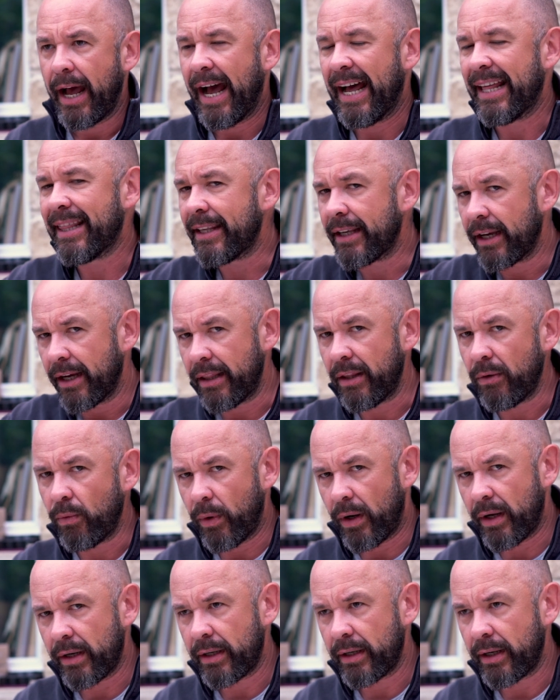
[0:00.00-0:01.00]
And the other
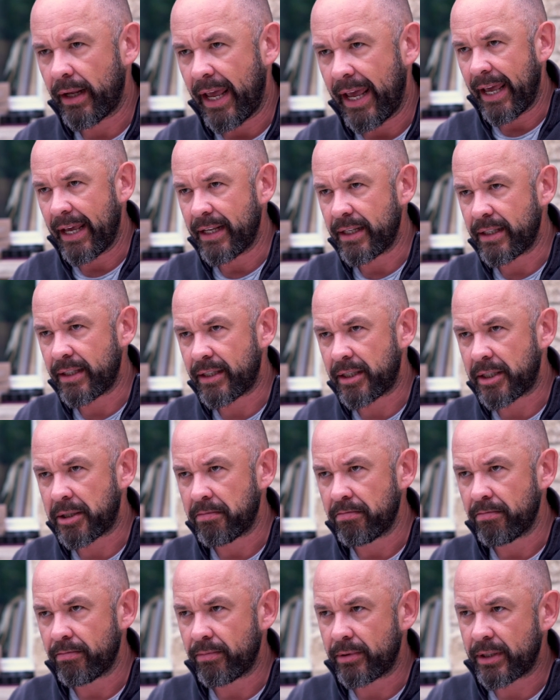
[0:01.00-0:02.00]
one
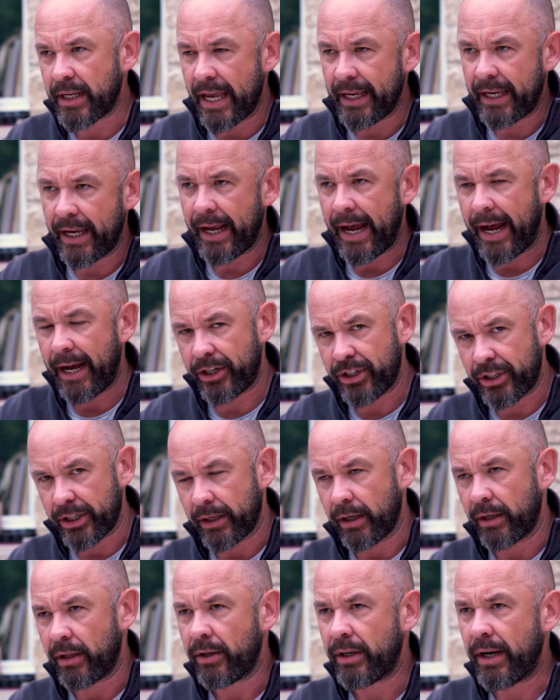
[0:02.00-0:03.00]
is taking action.